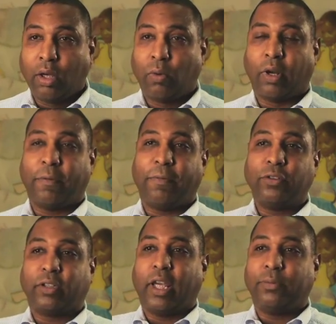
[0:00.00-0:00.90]
When I
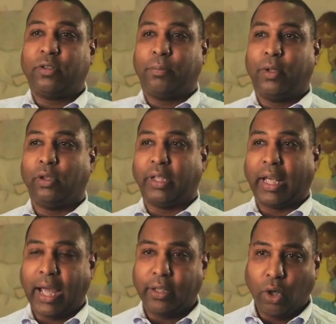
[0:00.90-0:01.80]
first came to the building,
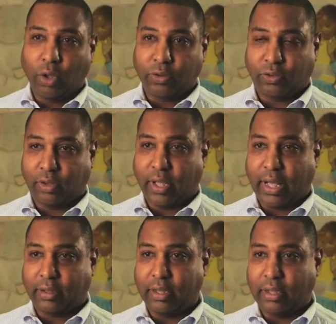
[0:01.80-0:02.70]
I noticed
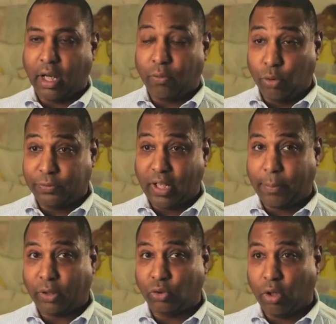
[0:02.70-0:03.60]
that the rooftop
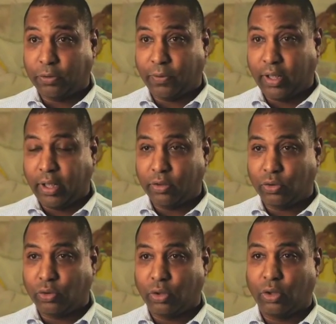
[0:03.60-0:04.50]
exhaust
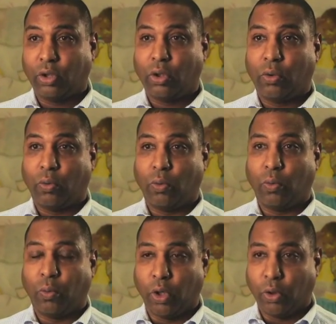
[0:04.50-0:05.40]
fans
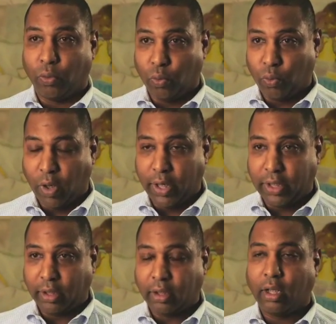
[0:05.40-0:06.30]
were
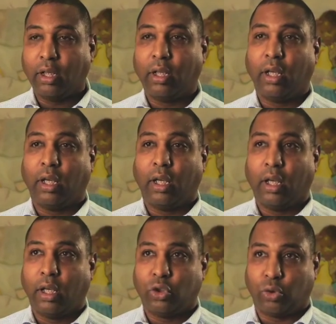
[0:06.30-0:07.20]
running
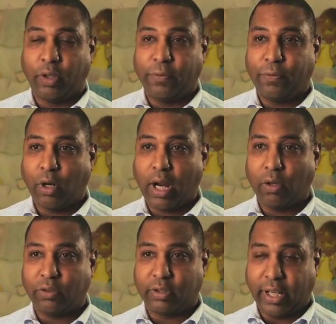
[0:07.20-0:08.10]
24
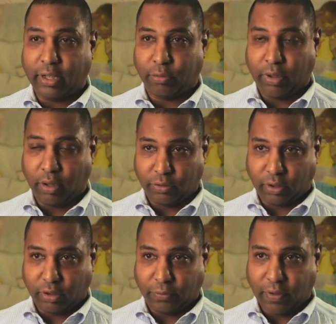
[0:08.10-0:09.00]
hours a day,
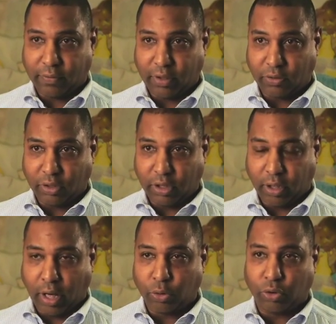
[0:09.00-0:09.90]
365 days a year.
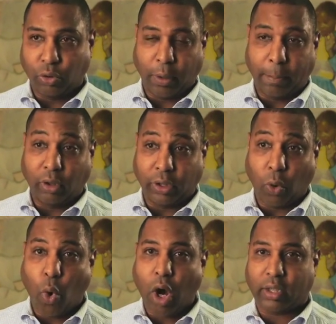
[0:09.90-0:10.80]
I was doing a building
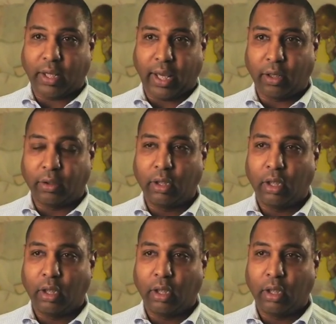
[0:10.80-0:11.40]
walk down